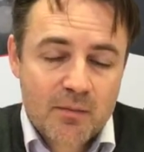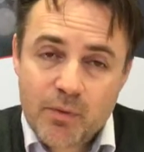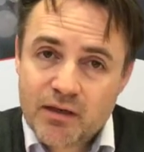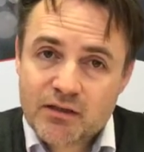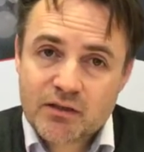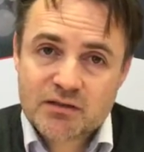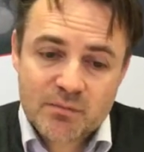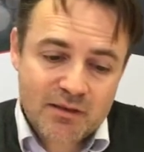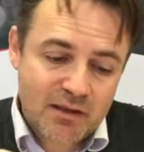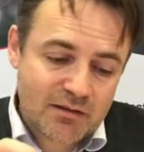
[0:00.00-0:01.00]
But it doesn't
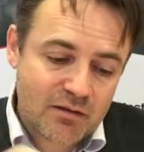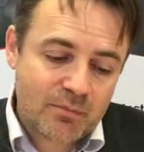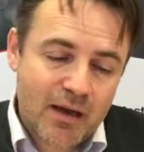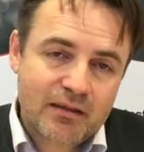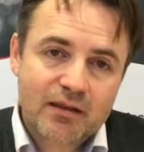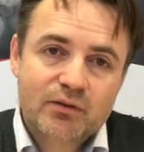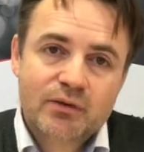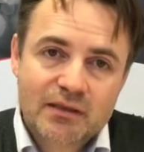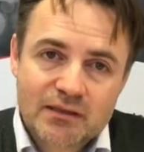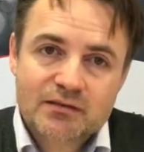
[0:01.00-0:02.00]
mean that the material
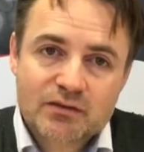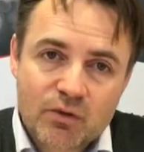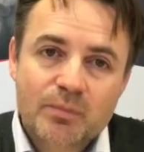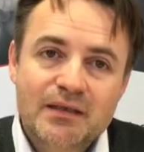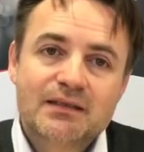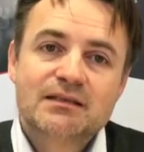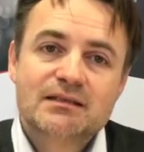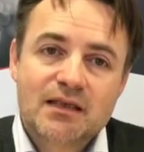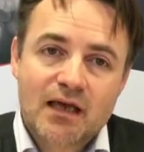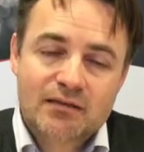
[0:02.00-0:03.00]
is completely
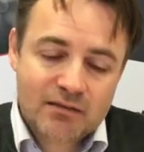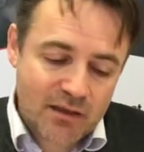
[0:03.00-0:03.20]
set.